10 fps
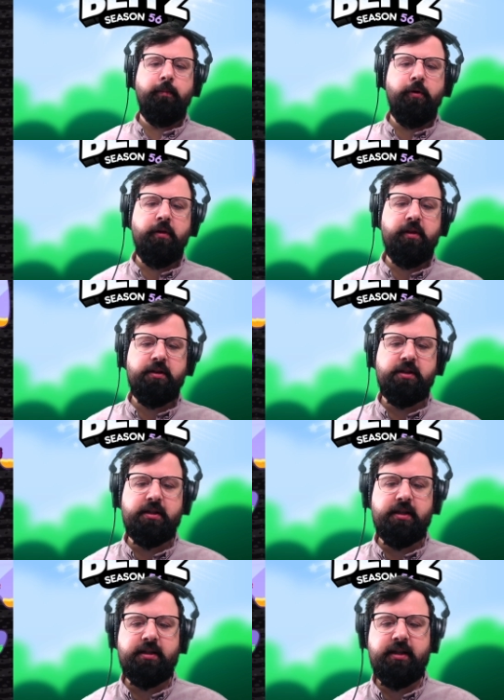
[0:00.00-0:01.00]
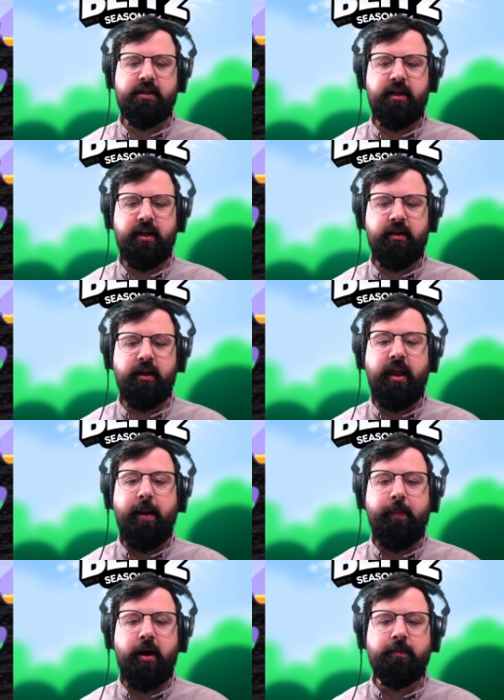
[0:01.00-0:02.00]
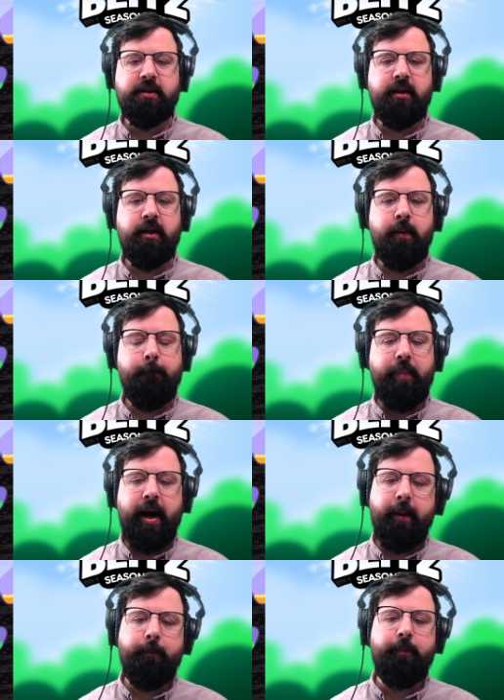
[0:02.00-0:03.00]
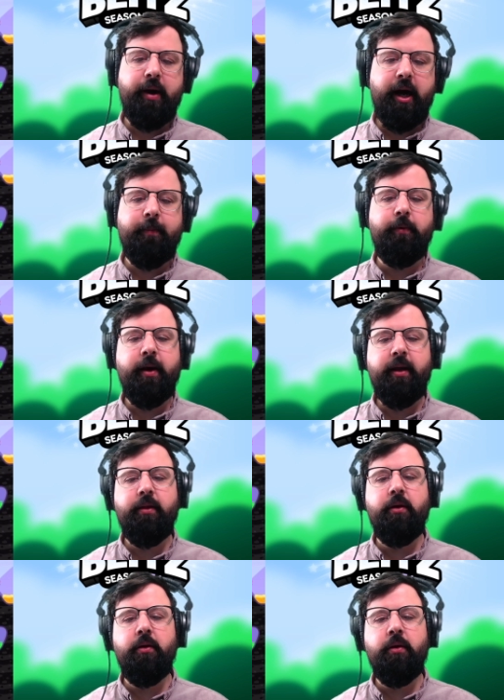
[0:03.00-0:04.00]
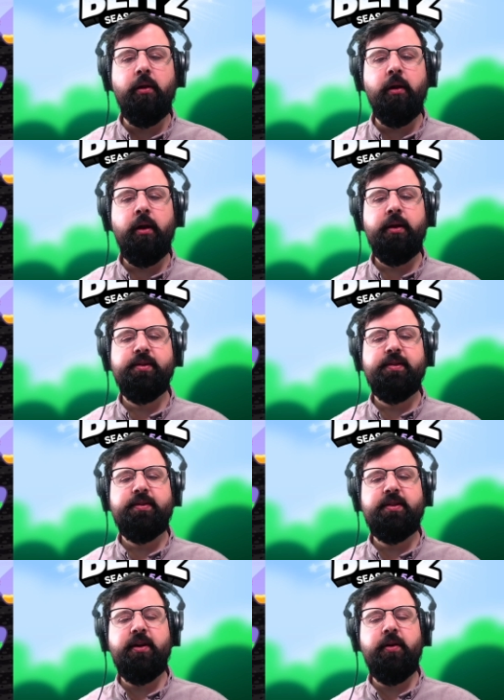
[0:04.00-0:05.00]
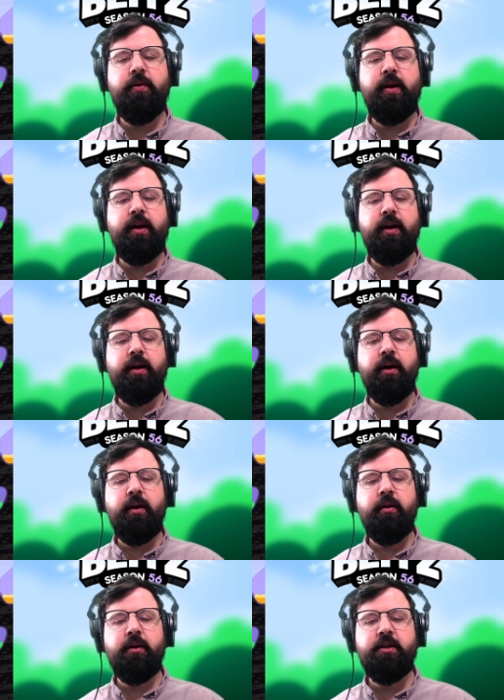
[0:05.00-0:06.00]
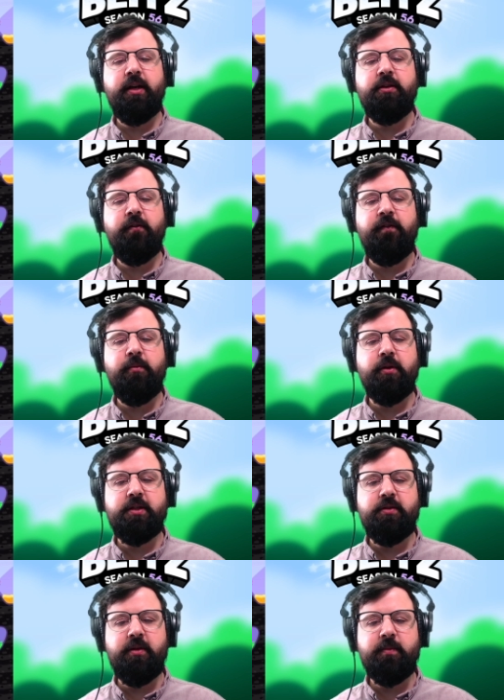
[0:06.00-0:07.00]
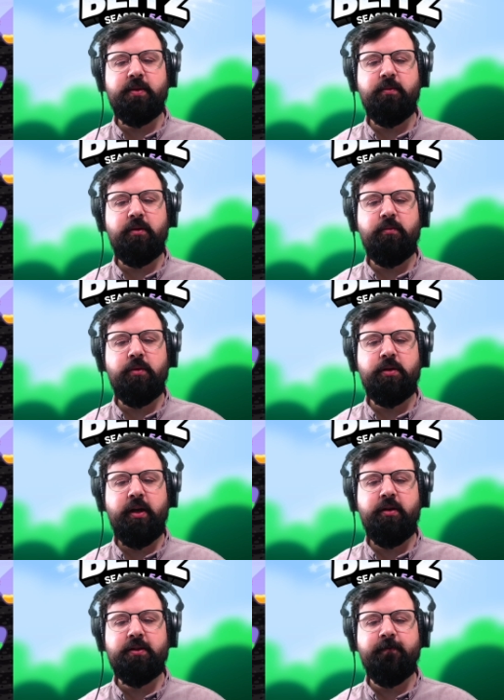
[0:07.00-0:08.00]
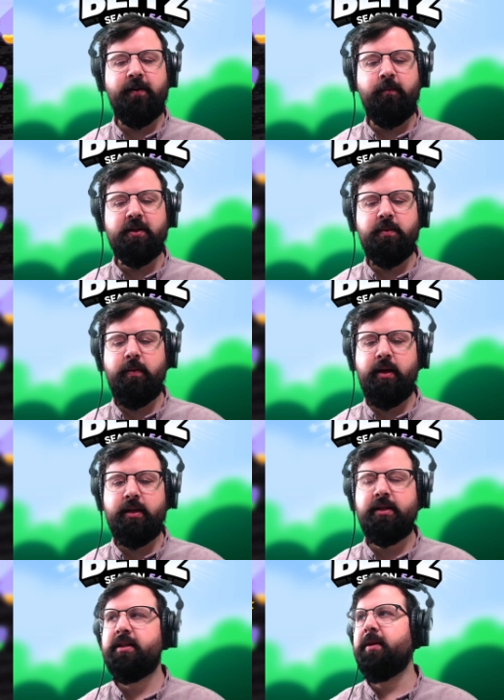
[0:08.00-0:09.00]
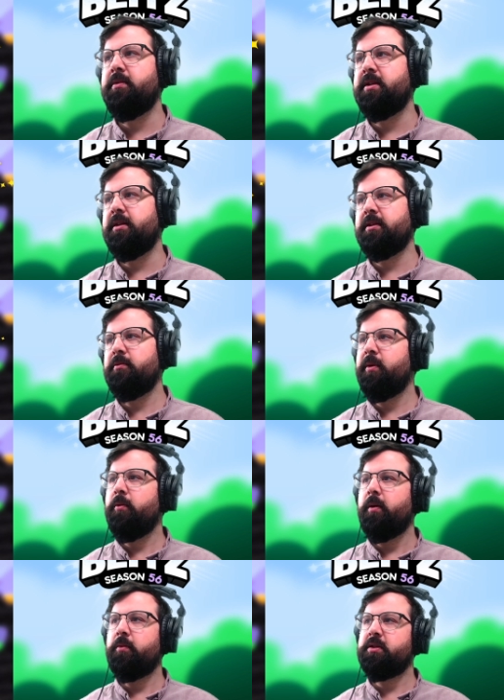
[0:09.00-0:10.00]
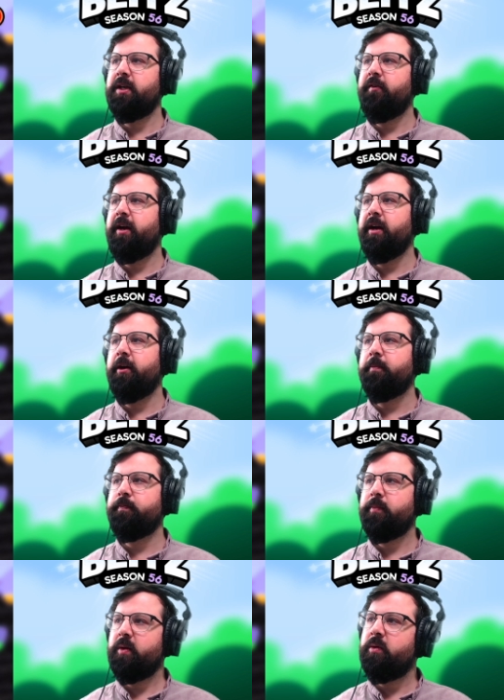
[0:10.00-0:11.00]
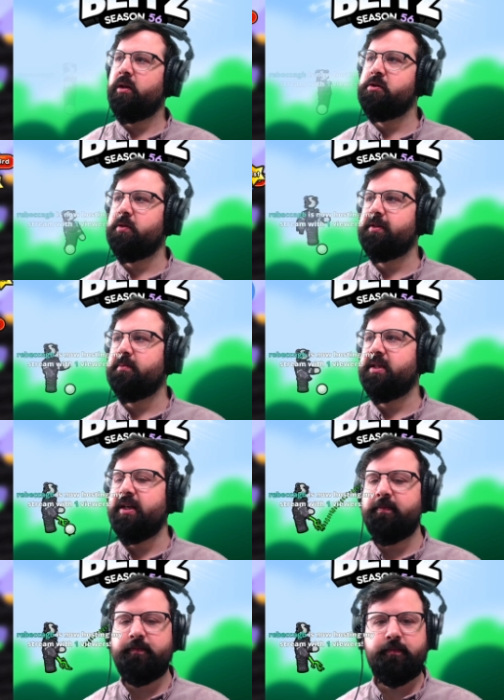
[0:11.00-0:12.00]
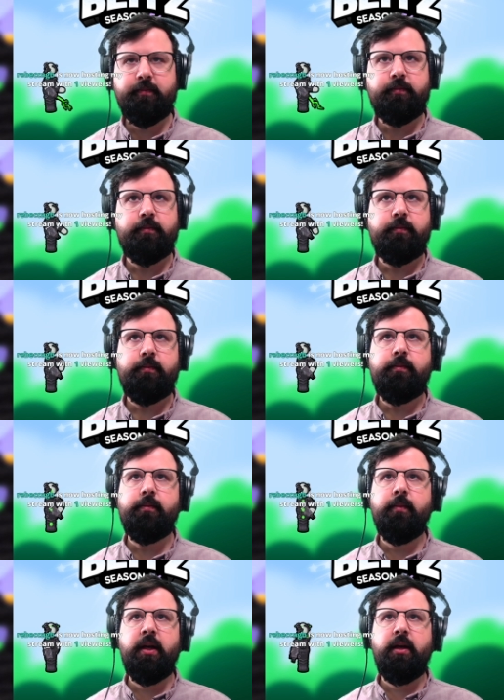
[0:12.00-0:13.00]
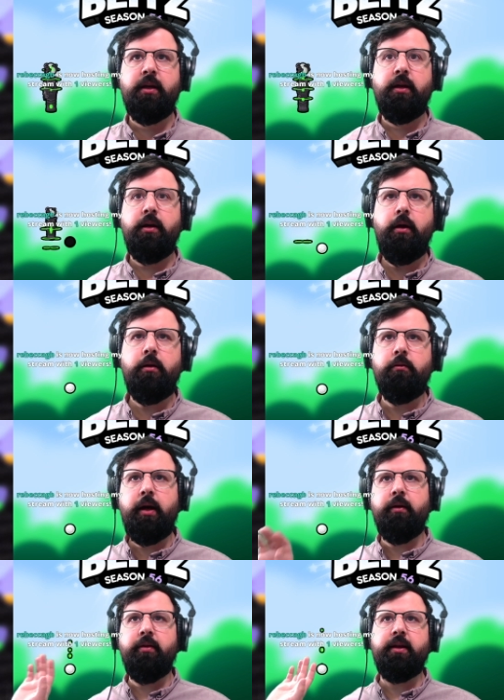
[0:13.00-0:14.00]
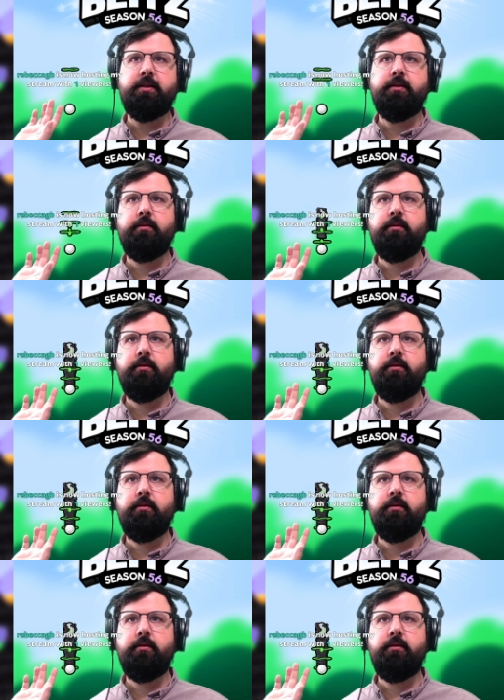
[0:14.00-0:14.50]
More than just the season end. Look at that, bonks it in. Bop, bop, right in the hole. So, uh, I'm gonna try and do a few more streams. We'll, we'll try and do some fun ones. Maybe uh, Tea Time with Derek will be one. We'll just have a hangout. We'll enjoy some tea. Oh, wow, thanks.